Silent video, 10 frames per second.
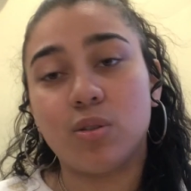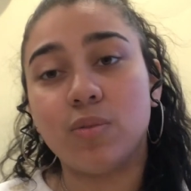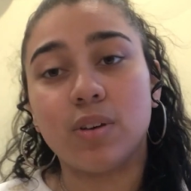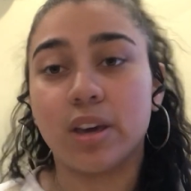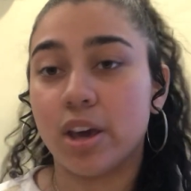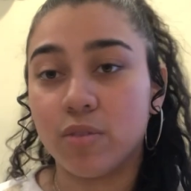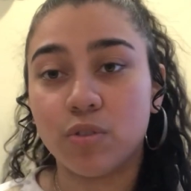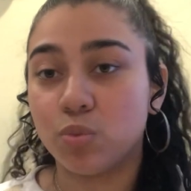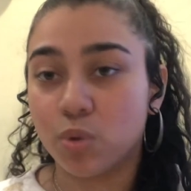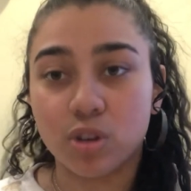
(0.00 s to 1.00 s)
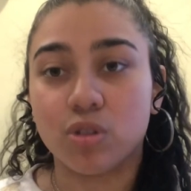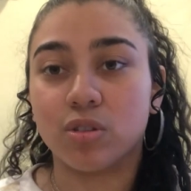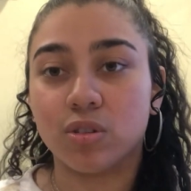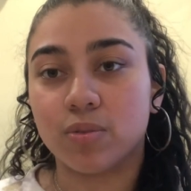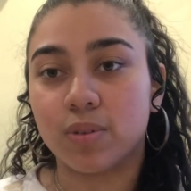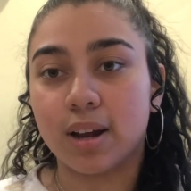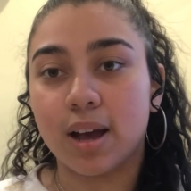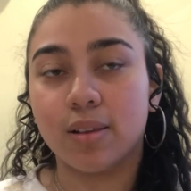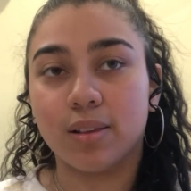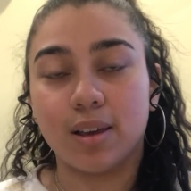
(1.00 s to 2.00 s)
I don't even care if he's watching this right
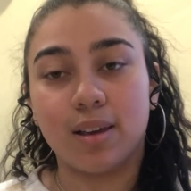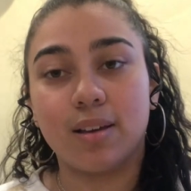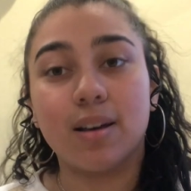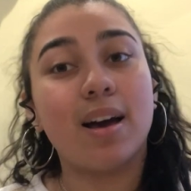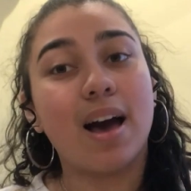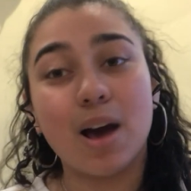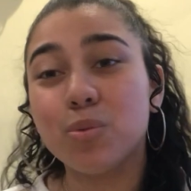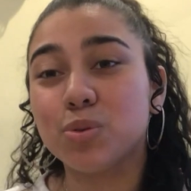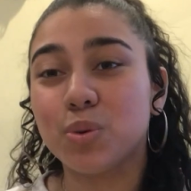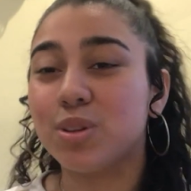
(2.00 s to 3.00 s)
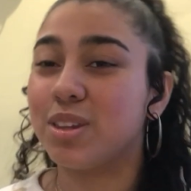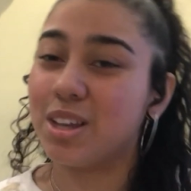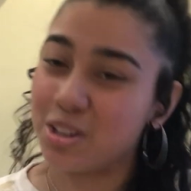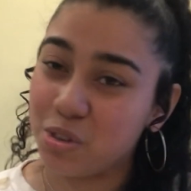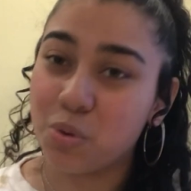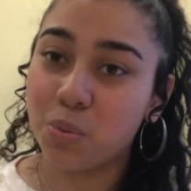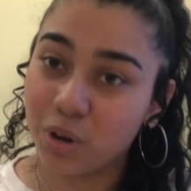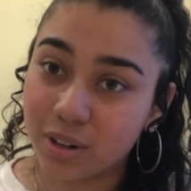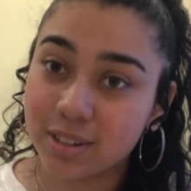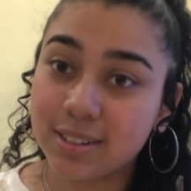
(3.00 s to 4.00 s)
now. Like, I was worth it and you
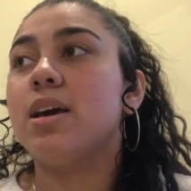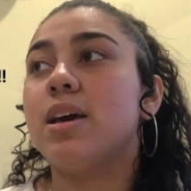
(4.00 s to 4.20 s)
weren't.